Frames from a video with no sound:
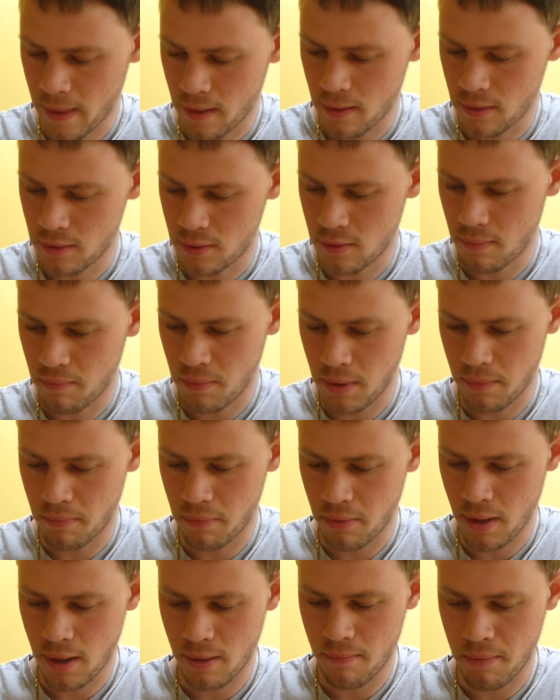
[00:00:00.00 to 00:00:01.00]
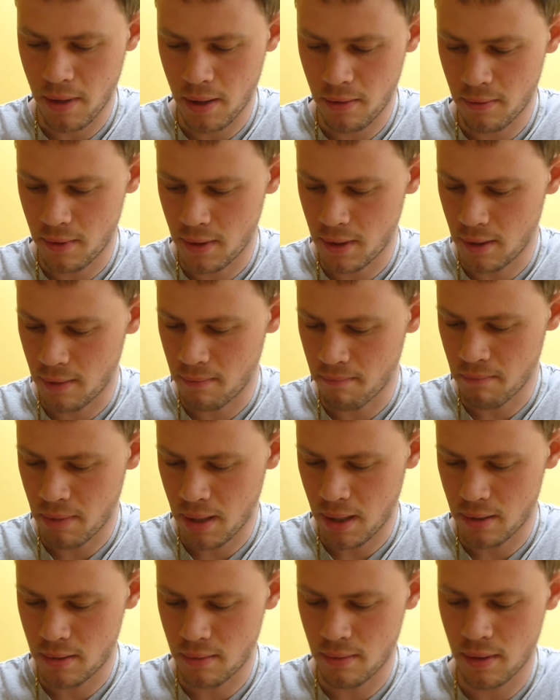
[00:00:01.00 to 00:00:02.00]
it should be pretty pokey
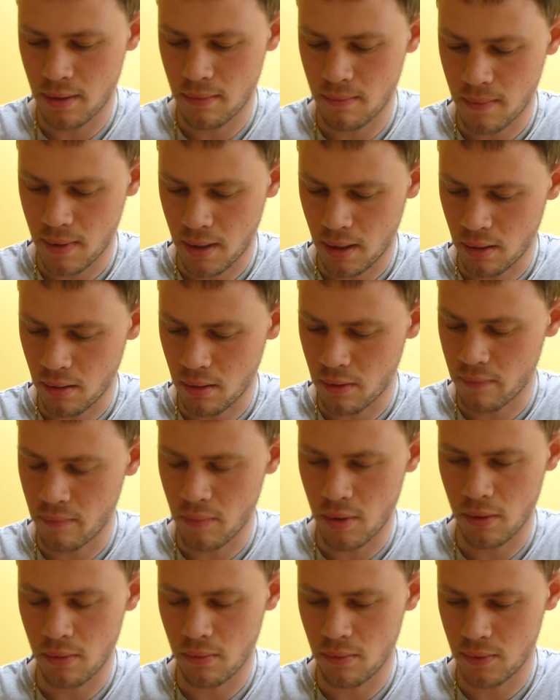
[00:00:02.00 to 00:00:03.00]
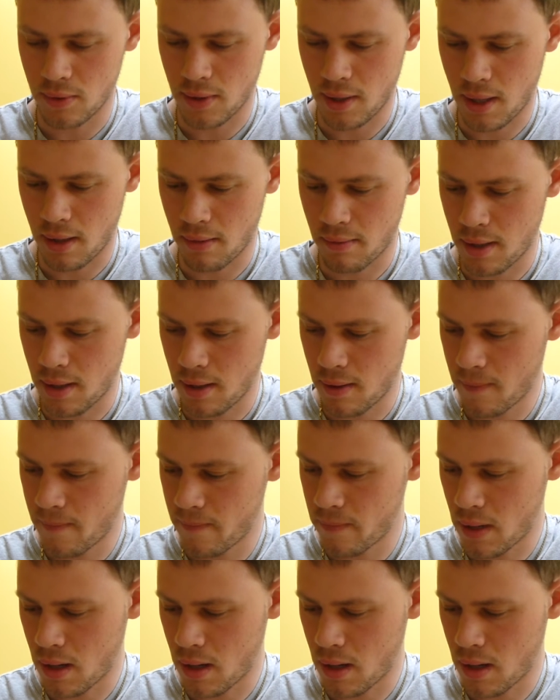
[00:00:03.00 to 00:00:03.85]
compared to a lot of models out there.